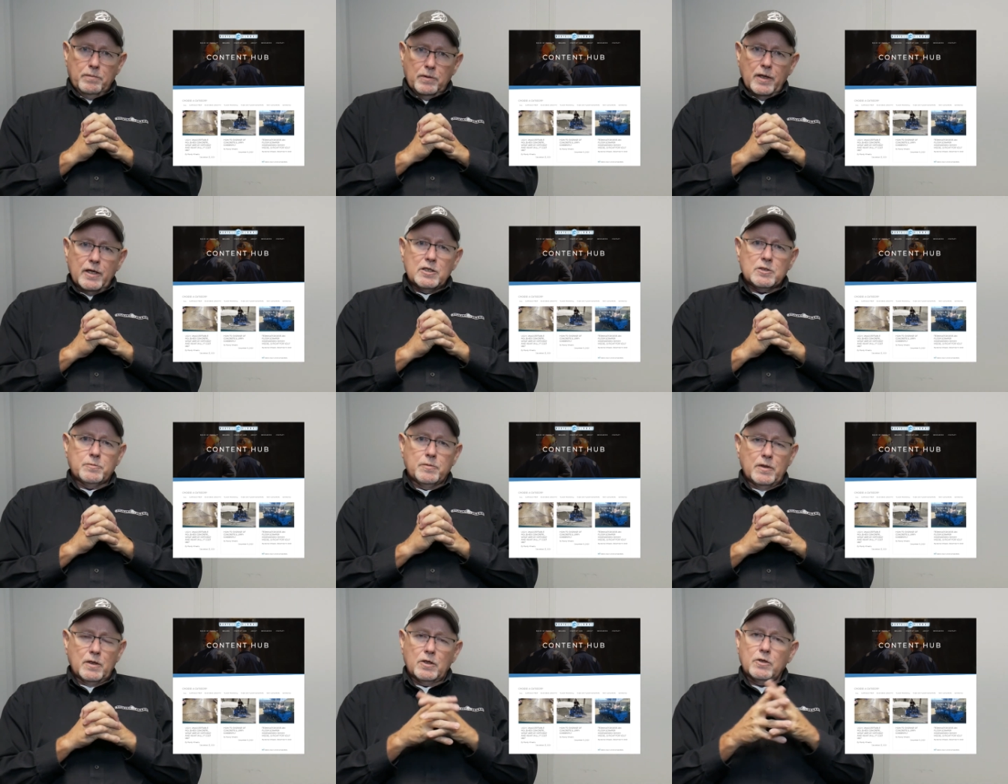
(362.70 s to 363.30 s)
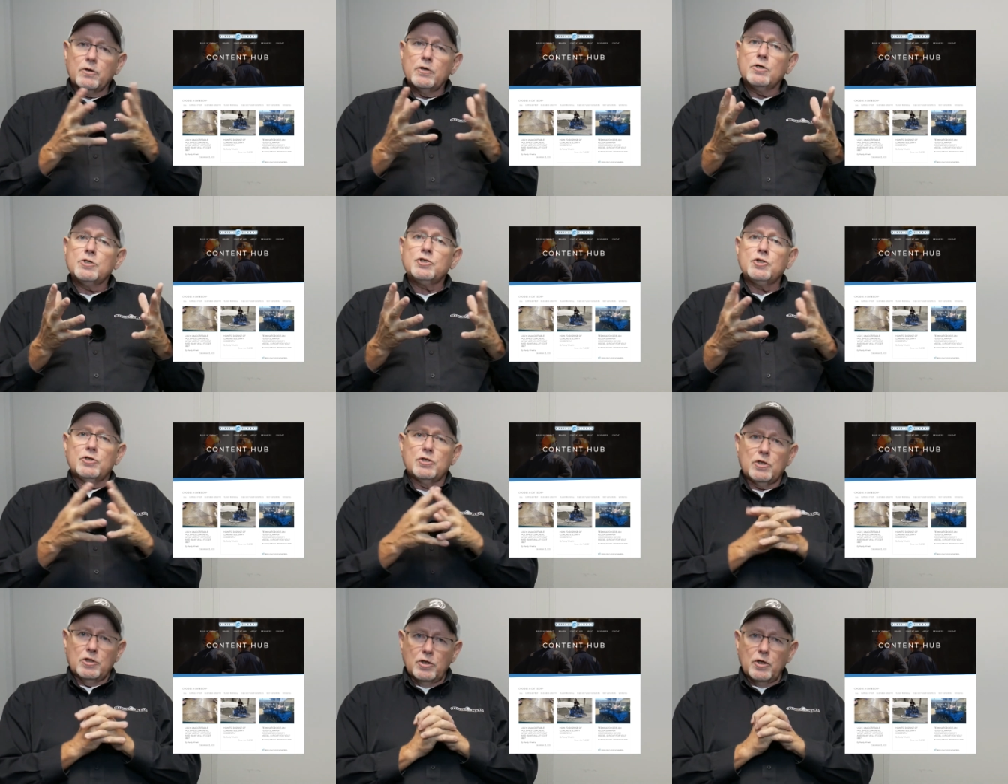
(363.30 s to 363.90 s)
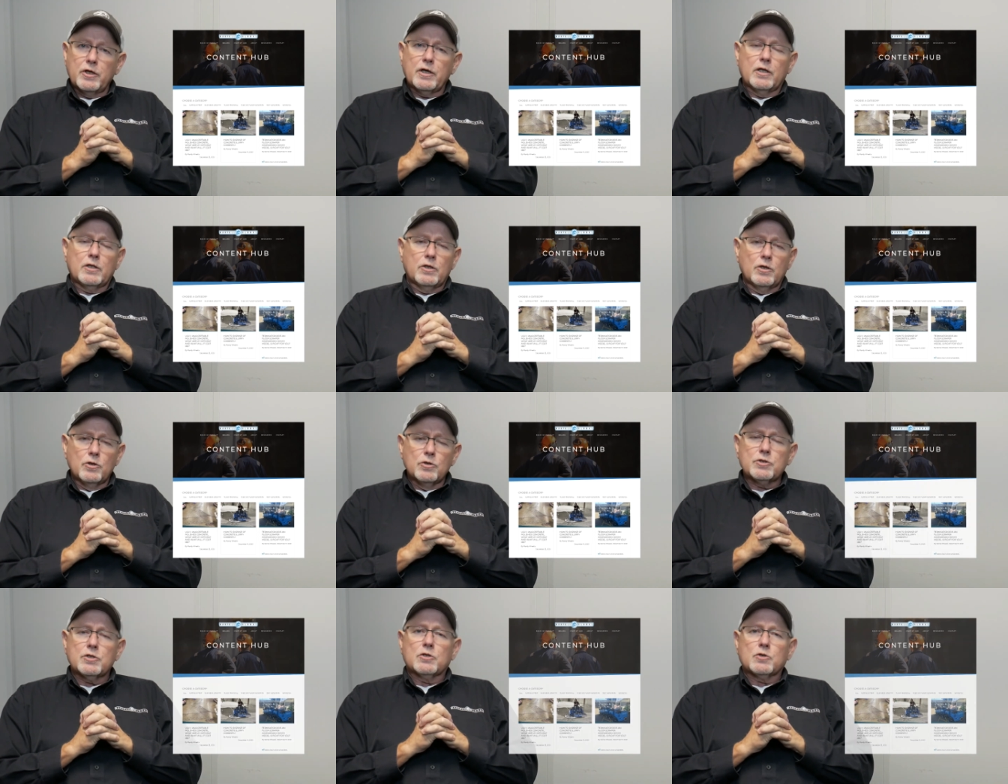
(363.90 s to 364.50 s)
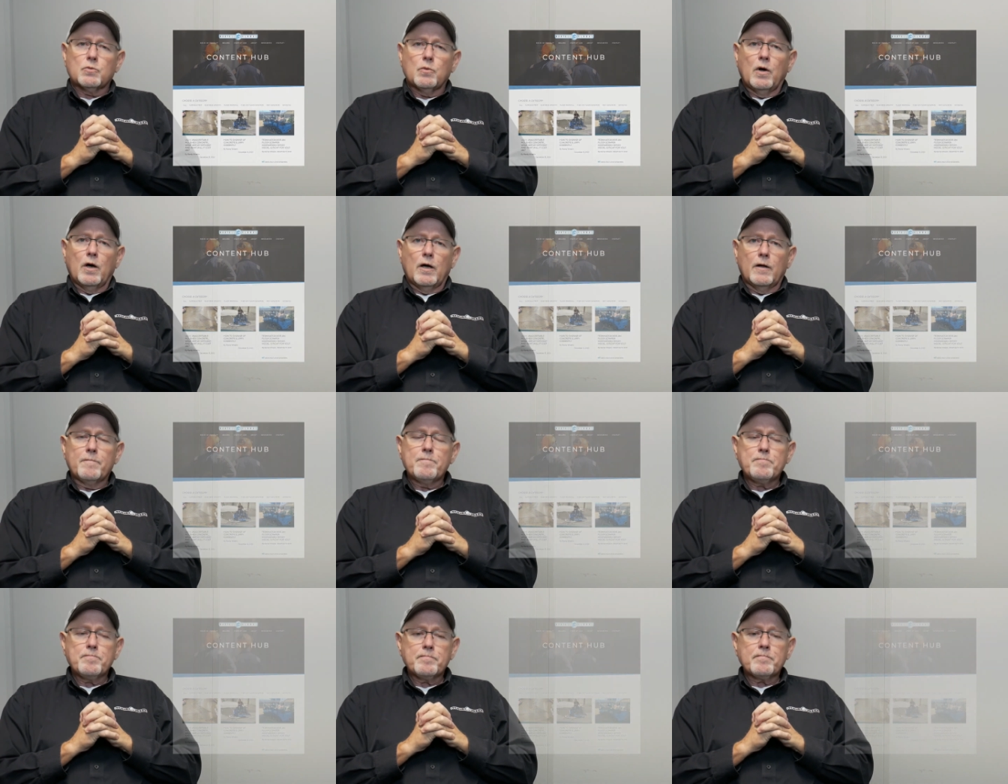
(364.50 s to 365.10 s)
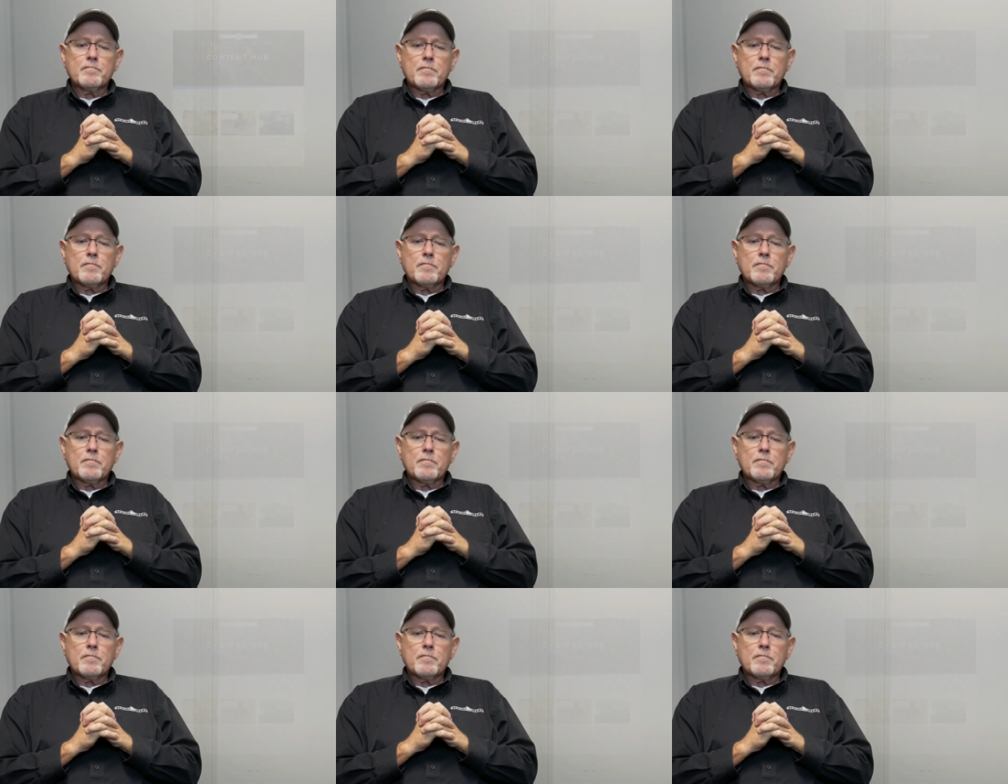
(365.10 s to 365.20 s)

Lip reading: placement. Encourage you to look at those as well.